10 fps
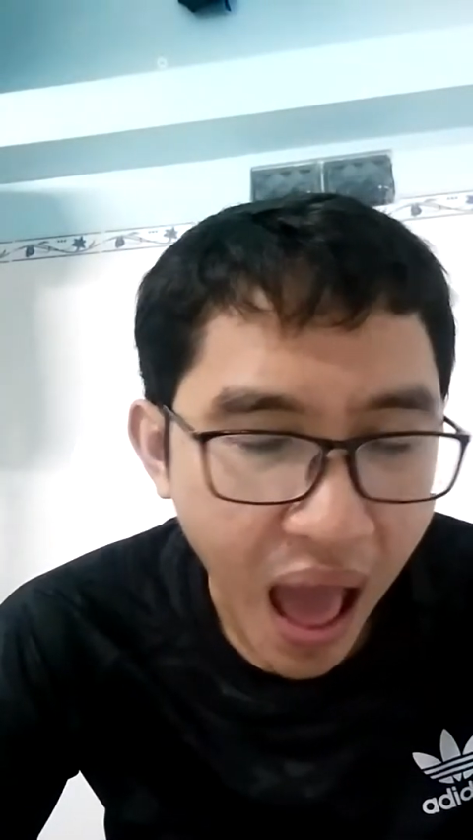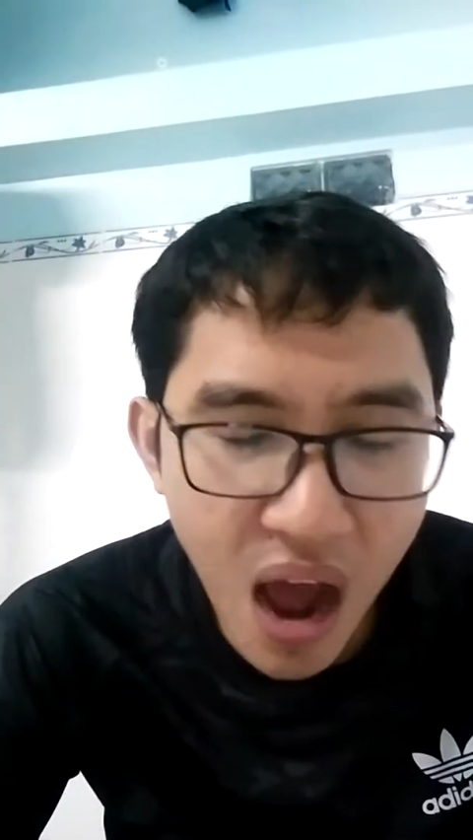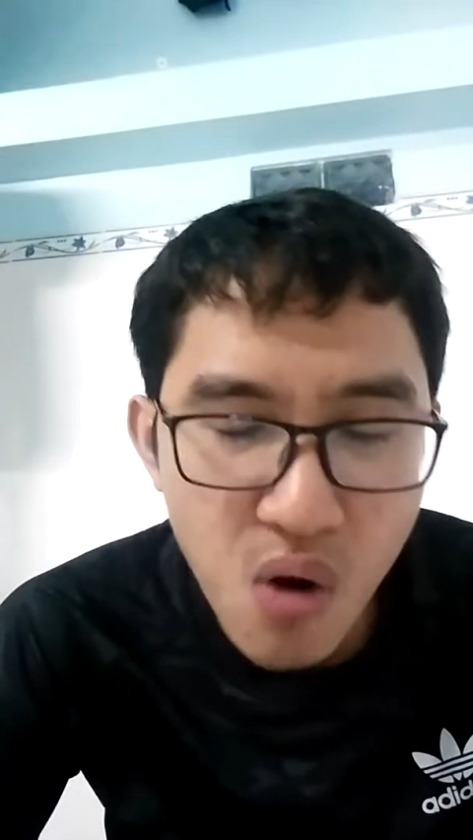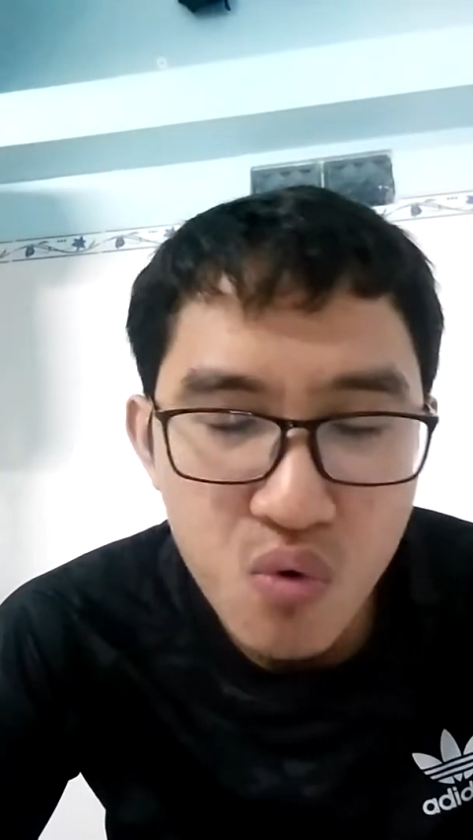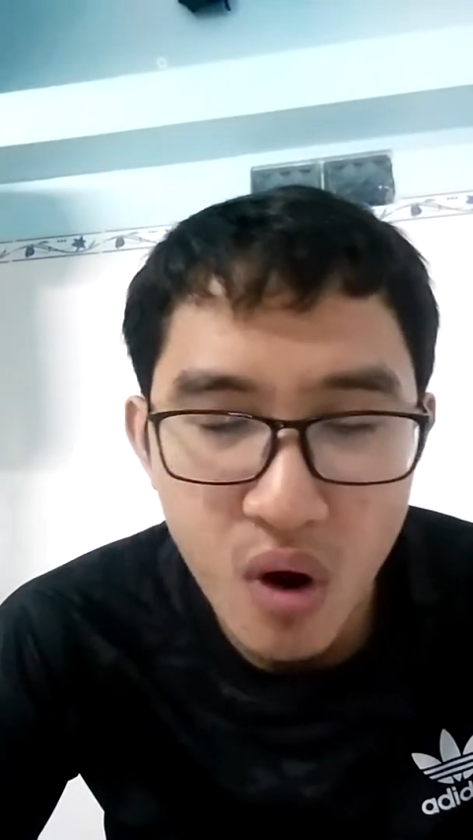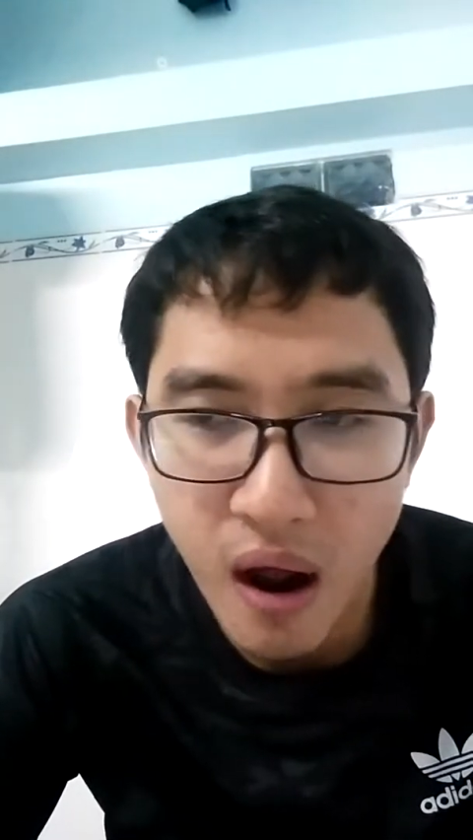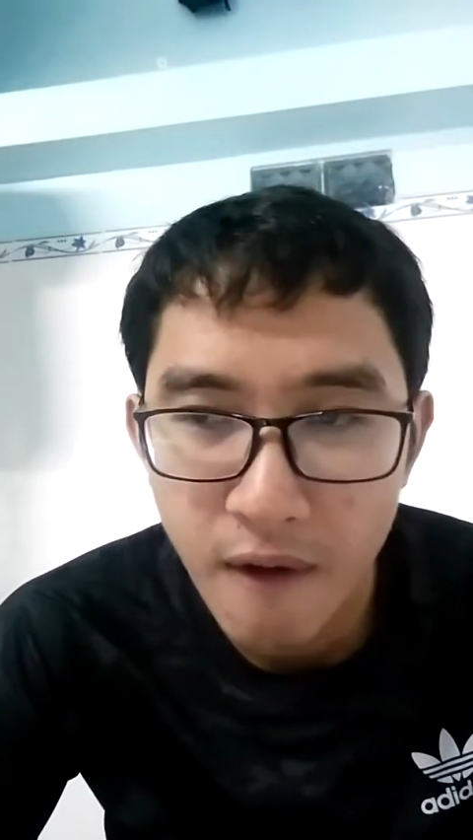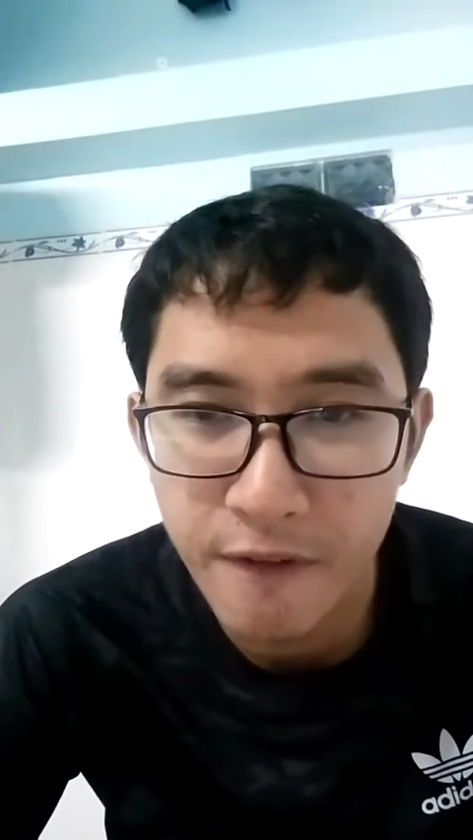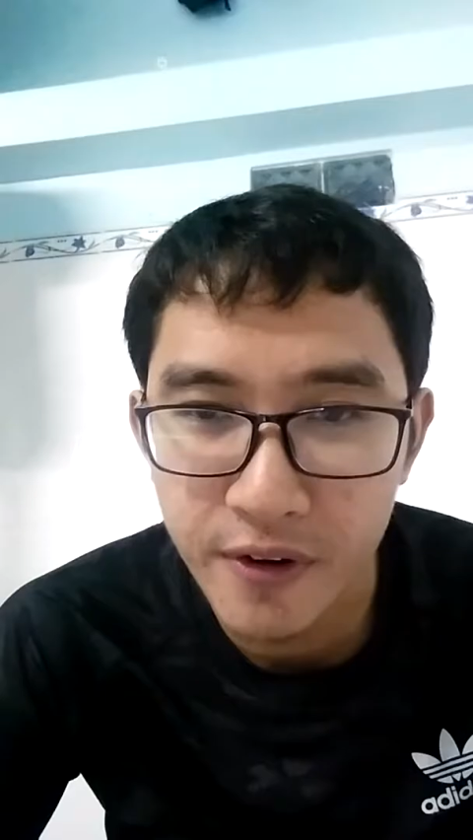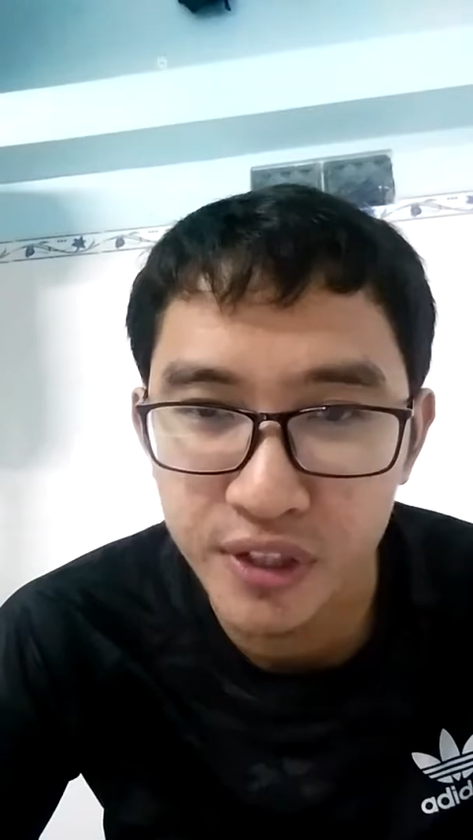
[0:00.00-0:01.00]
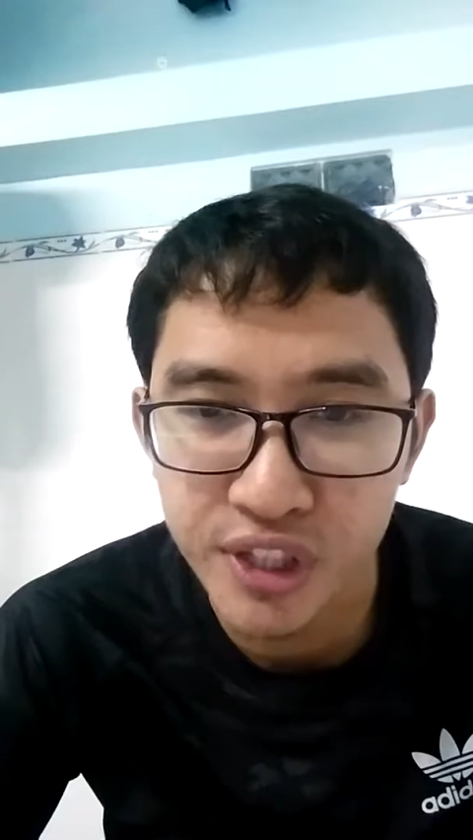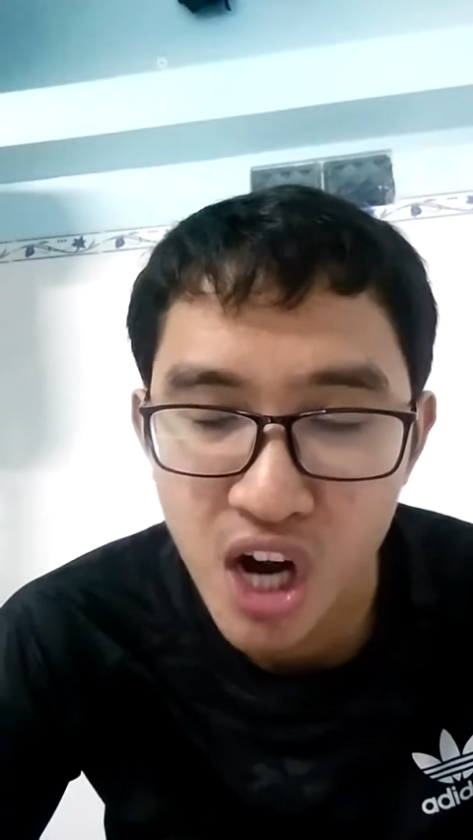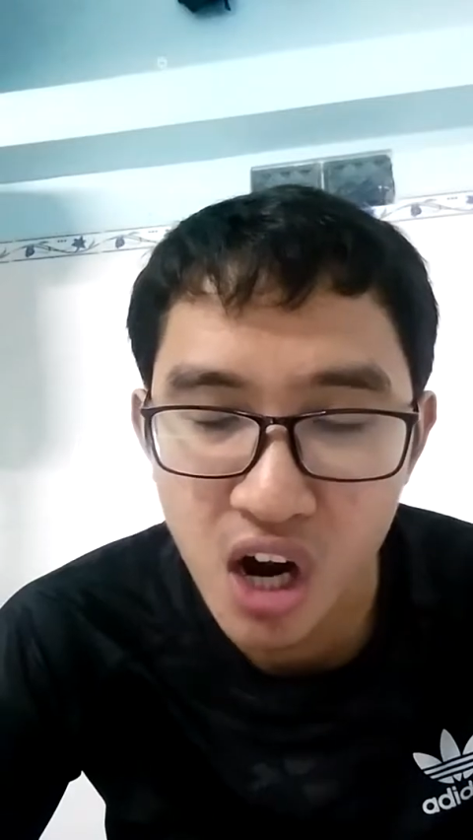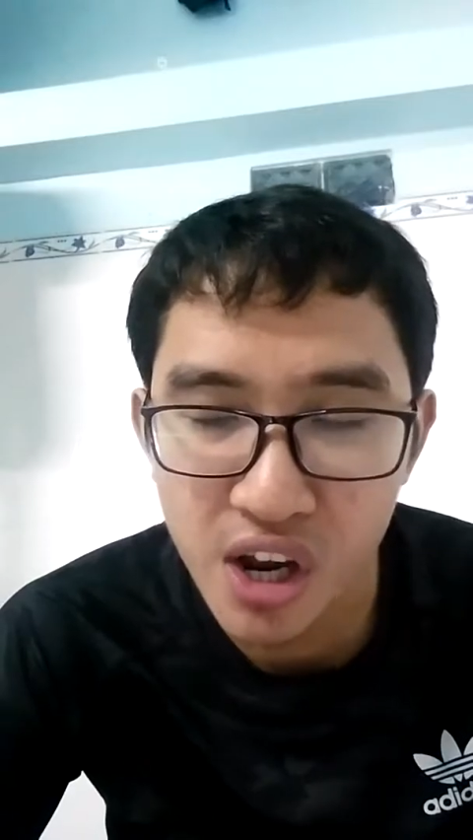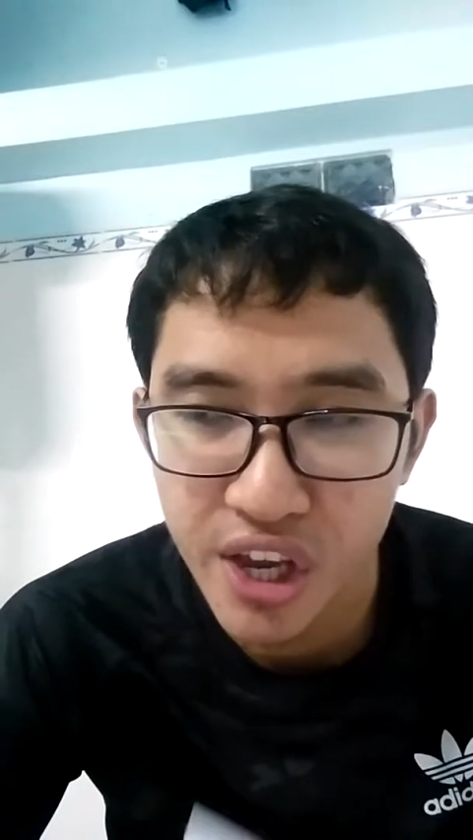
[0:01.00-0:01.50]
How often
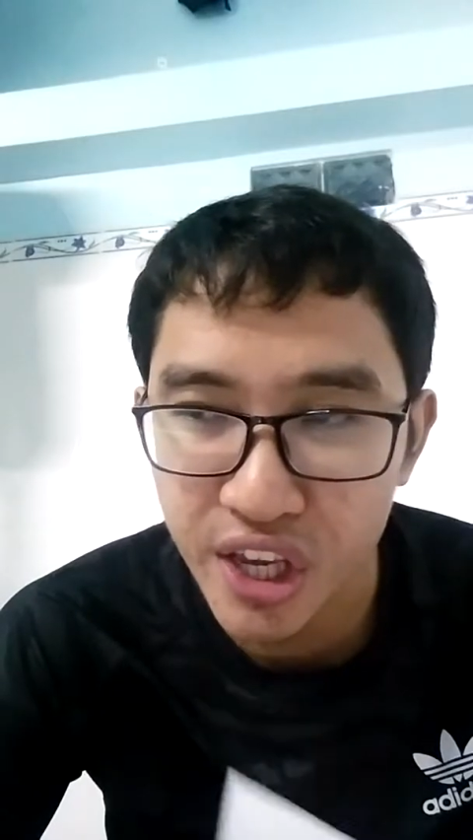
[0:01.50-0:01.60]
does